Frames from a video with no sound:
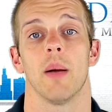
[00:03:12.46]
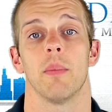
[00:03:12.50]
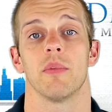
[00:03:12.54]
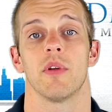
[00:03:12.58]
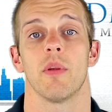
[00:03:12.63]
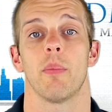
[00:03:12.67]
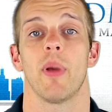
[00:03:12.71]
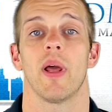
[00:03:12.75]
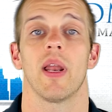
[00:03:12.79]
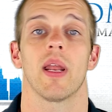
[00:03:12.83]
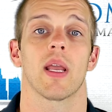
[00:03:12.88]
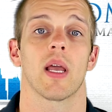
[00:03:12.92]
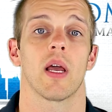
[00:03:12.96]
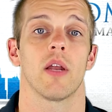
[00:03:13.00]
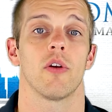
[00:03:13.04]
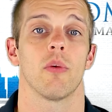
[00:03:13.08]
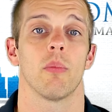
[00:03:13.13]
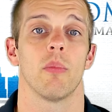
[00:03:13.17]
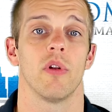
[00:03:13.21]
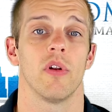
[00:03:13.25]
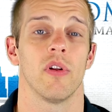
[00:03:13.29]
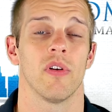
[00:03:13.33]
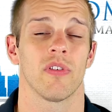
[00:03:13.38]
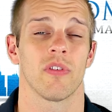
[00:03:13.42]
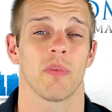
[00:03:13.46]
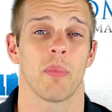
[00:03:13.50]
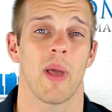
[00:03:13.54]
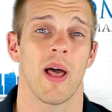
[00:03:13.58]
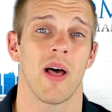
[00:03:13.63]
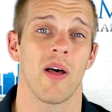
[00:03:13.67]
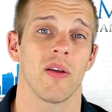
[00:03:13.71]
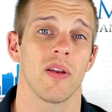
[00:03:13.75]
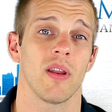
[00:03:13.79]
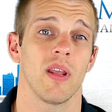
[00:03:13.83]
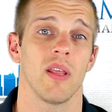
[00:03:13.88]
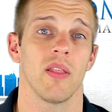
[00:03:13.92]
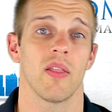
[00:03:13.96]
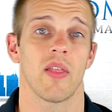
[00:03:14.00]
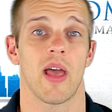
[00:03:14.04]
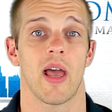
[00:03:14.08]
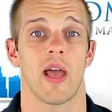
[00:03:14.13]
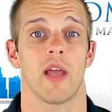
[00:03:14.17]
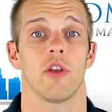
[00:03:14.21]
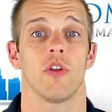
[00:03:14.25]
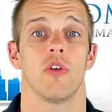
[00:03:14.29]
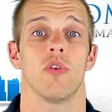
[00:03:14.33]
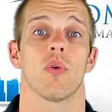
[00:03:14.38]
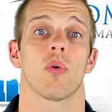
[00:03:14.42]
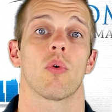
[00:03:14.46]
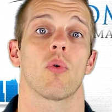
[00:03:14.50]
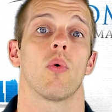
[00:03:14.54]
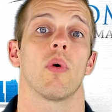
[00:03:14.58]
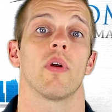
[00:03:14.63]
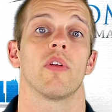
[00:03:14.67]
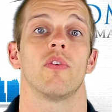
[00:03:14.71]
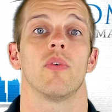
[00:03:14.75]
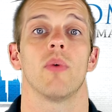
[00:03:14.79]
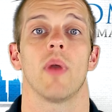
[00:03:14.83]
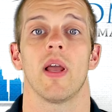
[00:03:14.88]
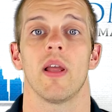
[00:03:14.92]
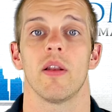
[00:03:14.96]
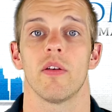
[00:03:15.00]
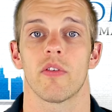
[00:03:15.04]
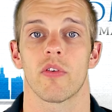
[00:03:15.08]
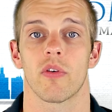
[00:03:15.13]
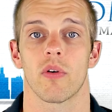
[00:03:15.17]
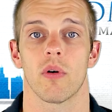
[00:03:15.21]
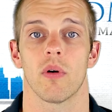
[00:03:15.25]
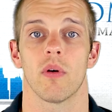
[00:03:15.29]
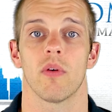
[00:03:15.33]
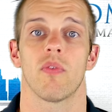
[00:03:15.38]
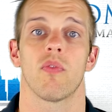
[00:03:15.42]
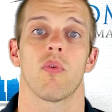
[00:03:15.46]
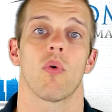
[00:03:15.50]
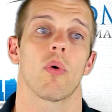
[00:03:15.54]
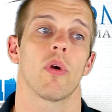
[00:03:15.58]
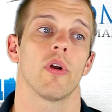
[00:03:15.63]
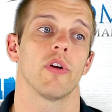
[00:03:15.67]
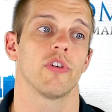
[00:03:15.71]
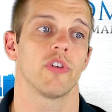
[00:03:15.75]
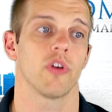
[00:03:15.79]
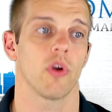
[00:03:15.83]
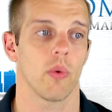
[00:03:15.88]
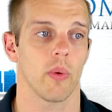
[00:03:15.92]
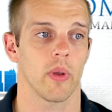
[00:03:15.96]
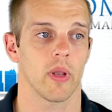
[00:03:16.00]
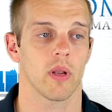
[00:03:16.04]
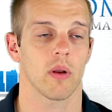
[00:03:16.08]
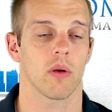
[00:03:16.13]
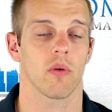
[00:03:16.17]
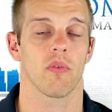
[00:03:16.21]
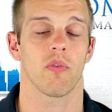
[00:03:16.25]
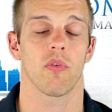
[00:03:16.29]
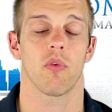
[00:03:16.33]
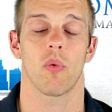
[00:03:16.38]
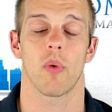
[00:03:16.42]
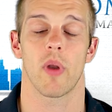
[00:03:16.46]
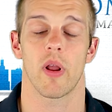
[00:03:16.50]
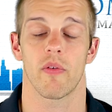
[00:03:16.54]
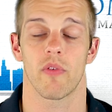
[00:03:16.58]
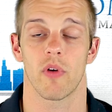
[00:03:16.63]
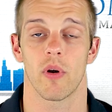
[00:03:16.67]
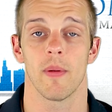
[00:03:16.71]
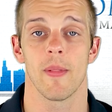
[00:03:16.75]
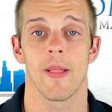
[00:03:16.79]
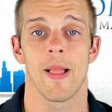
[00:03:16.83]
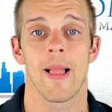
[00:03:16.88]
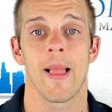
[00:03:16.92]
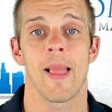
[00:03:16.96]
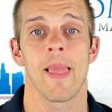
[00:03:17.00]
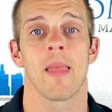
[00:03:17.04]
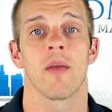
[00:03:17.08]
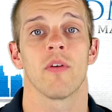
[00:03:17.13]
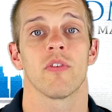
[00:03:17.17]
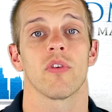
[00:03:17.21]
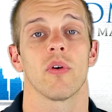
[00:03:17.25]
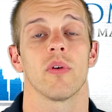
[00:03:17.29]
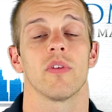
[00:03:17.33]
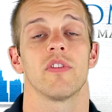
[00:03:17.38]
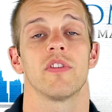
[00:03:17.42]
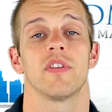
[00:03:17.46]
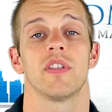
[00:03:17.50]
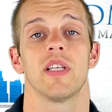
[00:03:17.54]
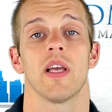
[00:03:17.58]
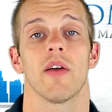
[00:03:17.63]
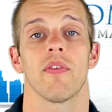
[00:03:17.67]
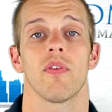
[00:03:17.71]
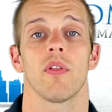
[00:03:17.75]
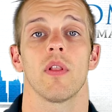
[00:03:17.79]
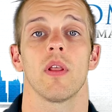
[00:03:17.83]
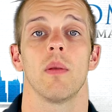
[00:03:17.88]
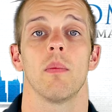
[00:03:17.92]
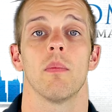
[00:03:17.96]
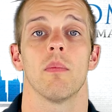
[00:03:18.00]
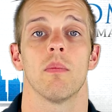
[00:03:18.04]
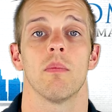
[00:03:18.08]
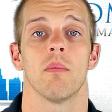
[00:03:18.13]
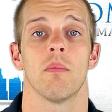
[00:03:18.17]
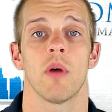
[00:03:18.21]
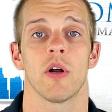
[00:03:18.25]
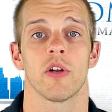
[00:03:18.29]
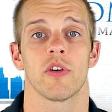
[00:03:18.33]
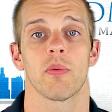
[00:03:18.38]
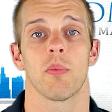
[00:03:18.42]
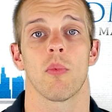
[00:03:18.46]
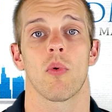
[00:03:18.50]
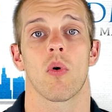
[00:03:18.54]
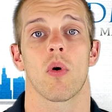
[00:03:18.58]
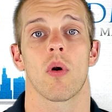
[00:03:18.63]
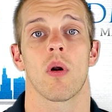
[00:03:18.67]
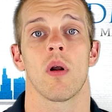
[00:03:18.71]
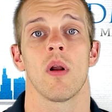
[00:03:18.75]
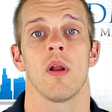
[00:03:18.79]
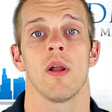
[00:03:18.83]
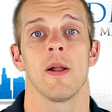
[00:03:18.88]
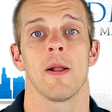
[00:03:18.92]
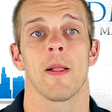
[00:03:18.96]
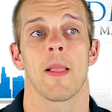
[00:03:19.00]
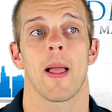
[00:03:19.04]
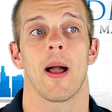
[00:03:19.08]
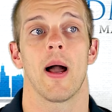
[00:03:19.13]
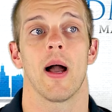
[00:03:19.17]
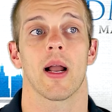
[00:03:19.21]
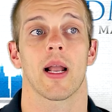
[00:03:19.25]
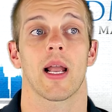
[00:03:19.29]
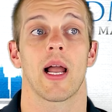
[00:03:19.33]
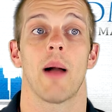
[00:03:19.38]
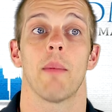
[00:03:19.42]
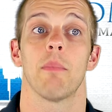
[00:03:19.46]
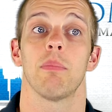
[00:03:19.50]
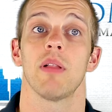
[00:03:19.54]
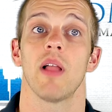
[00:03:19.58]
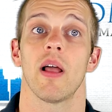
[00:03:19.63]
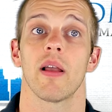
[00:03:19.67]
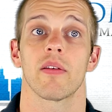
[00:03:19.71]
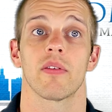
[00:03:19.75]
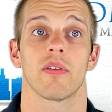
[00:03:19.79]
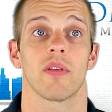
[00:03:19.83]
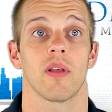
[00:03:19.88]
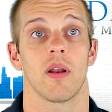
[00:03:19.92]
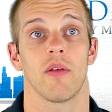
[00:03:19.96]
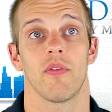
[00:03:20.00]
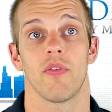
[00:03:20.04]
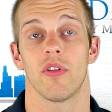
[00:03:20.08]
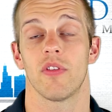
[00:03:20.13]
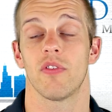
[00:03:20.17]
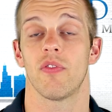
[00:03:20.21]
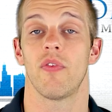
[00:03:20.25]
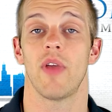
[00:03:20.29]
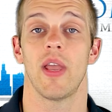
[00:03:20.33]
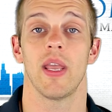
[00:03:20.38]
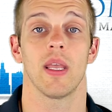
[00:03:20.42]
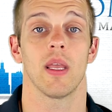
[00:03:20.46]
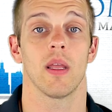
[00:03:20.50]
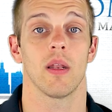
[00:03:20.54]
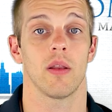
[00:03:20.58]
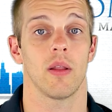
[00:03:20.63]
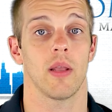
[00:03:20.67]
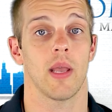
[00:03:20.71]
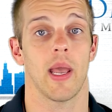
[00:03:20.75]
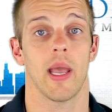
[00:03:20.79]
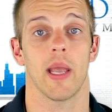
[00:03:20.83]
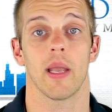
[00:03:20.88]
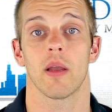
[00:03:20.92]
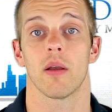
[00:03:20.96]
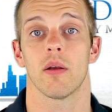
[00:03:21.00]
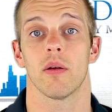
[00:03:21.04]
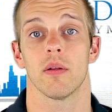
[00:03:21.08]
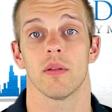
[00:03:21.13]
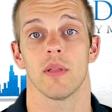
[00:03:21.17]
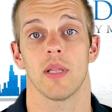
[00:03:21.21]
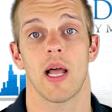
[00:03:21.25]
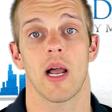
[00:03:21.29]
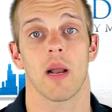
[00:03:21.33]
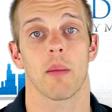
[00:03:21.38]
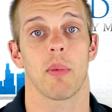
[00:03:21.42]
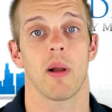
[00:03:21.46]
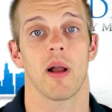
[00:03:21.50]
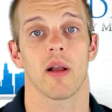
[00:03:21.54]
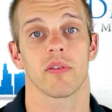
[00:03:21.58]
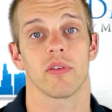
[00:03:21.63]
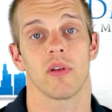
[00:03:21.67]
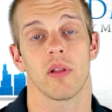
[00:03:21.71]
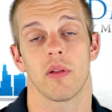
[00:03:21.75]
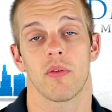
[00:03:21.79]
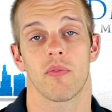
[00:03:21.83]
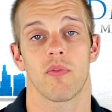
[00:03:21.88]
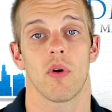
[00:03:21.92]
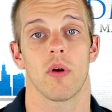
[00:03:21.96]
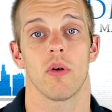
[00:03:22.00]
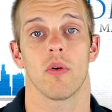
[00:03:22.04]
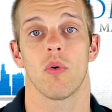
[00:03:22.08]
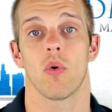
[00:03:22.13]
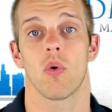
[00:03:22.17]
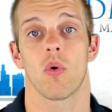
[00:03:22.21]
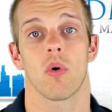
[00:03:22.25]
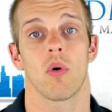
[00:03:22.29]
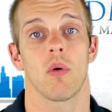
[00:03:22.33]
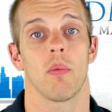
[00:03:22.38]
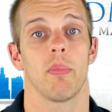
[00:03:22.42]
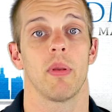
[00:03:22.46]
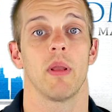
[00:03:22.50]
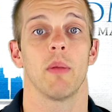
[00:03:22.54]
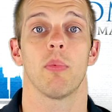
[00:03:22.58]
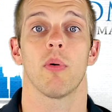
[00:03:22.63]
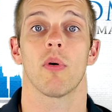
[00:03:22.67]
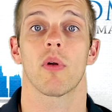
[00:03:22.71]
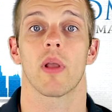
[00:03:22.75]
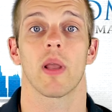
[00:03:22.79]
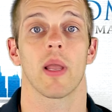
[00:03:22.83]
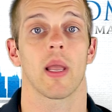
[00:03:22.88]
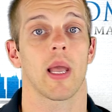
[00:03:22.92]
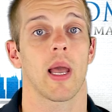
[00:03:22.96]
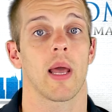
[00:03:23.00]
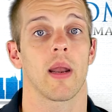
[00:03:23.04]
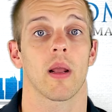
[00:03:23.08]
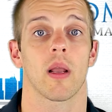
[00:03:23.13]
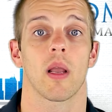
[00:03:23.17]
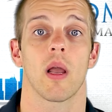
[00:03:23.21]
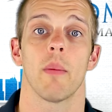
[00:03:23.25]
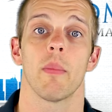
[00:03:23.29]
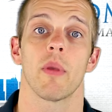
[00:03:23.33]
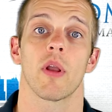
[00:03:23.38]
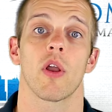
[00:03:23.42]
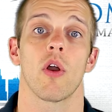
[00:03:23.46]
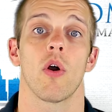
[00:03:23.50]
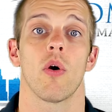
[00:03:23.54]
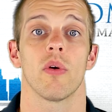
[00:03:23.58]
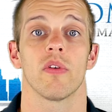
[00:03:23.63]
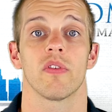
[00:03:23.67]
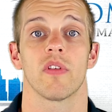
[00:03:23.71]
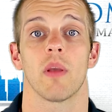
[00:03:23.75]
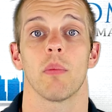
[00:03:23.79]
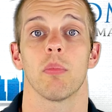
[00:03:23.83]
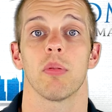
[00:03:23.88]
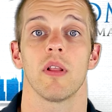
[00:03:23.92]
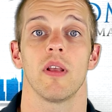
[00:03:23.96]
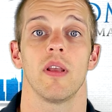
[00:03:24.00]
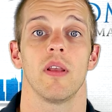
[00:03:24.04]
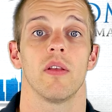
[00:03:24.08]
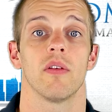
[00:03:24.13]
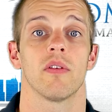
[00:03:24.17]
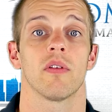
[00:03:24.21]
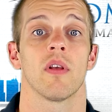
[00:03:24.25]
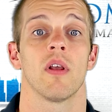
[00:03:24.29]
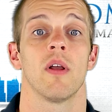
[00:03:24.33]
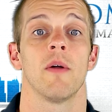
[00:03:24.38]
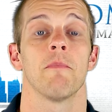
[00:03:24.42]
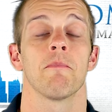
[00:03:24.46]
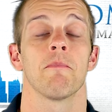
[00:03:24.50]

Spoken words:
depending on your municipality, that you're going to enter for a showing or for whatever. So it's definitely much more complex than if it's vacant. You hang a lockbox on the front door, people can kind of come and go as they please.